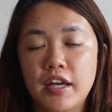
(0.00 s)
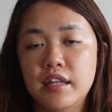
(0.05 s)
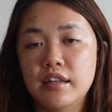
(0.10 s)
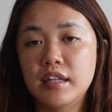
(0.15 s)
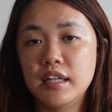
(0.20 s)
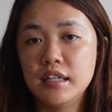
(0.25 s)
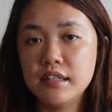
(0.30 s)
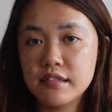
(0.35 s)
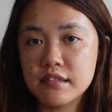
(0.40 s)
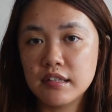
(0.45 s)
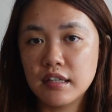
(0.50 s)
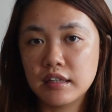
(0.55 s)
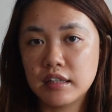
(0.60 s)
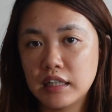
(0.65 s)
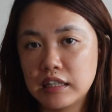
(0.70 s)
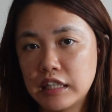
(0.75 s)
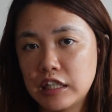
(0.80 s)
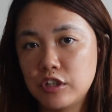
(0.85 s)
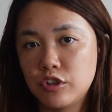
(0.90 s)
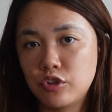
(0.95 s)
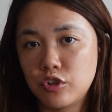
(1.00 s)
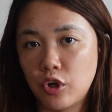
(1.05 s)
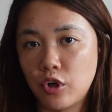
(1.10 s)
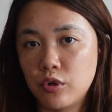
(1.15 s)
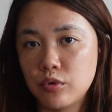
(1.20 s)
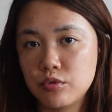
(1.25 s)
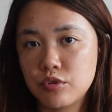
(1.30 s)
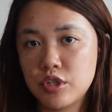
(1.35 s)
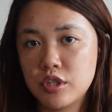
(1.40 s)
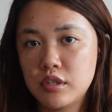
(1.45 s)
and they said that they
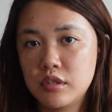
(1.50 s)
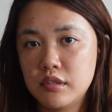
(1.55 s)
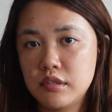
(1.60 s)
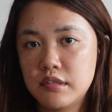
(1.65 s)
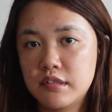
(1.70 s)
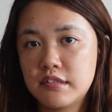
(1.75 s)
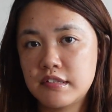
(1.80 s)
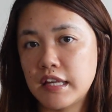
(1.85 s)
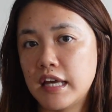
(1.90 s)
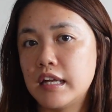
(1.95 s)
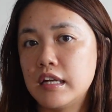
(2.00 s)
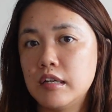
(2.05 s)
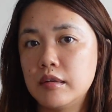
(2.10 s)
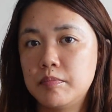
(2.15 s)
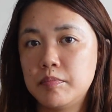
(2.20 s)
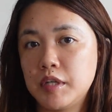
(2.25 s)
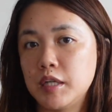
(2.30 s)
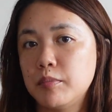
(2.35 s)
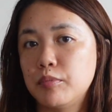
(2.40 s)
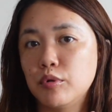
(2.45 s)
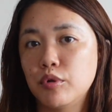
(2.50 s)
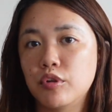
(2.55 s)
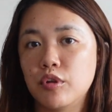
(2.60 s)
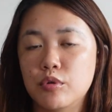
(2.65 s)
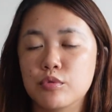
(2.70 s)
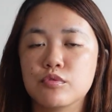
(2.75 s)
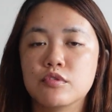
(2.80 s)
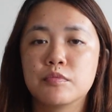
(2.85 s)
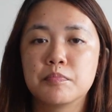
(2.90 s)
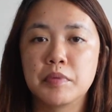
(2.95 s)
don't send people
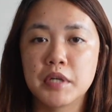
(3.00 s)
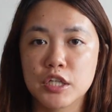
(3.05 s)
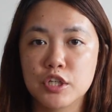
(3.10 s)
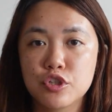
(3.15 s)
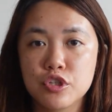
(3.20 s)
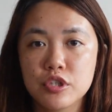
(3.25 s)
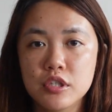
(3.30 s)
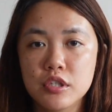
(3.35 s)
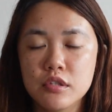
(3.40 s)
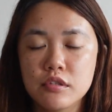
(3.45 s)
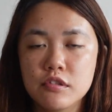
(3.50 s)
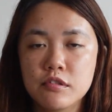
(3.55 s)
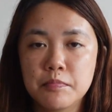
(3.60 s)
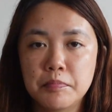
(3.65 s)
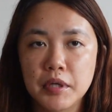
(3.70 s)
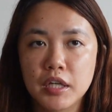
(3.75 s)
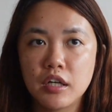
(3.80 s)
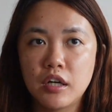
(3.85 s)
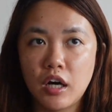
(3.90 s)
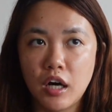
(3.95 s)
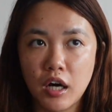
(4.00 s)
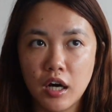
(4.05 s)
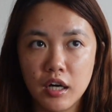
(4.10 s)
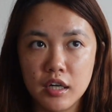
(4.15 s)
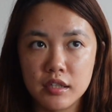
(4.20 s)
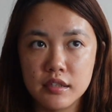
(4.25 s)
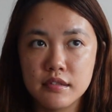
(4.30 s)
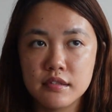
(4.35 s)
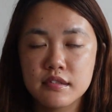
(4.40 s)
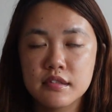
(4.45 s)
those pictures
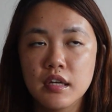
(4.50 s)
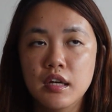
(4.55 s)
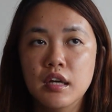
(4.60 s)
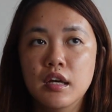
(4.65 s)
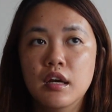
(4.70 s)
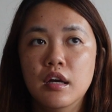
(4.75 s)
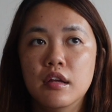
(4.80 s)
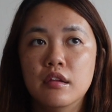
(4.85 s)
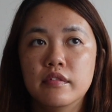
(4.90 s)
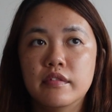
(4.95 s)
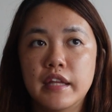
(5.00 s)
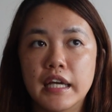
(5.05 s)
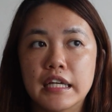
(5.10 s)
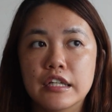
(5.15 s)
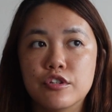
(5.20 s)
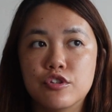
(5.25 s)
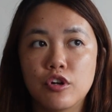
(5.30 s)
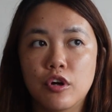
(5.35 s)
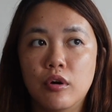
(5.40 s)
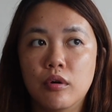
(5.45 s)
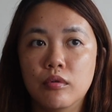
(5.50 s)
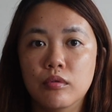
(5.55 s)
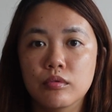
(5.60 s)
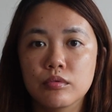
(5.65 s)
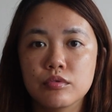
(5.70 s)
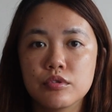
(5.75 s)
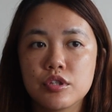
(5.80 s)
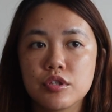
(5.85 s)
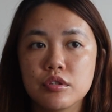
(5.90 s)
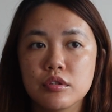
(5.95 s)
because they
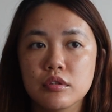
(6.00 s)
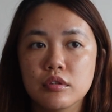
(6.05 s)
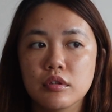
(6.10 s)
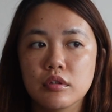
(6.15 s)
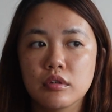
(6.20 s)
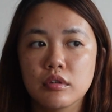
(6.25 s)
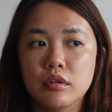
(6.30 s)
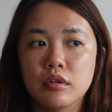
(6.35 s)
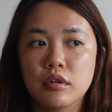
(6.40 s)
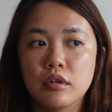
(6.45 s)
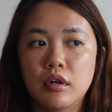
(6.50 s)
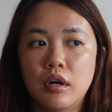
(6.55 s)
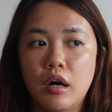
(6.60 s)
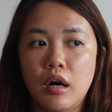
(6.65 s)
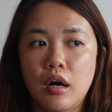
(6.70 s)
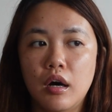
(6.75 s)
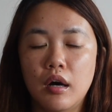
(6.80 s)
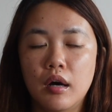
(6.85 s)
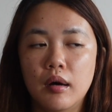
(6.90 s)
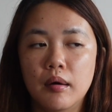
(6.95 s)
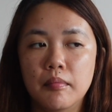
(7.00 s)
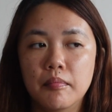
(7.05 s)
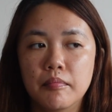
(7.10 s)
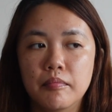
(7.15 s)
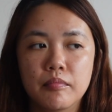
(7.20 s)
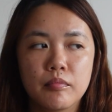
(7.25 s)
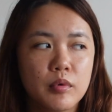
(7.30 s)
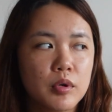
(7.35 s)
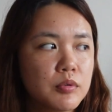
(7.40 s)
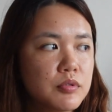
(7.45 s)
don't,
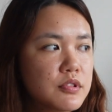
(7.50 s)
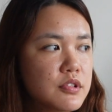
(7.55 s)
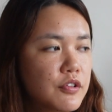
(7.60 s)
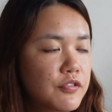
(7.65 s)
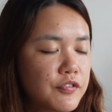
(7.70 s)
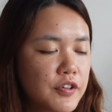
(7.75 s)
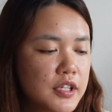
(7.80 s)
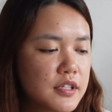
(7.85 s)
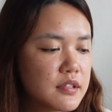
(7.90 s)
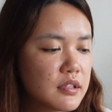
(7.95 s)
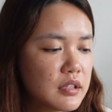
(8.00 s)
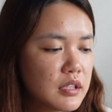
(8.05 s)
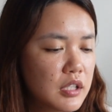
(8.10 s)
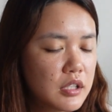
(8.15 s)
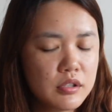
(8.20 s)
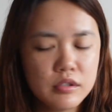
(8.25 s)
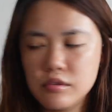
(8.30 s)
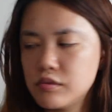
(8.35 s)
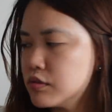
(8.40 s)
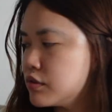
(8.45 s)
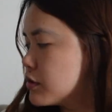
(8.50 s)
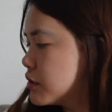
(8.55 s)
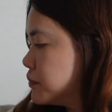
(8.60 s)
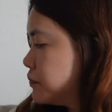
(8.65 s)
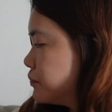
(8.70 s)
what was the phrasing they used?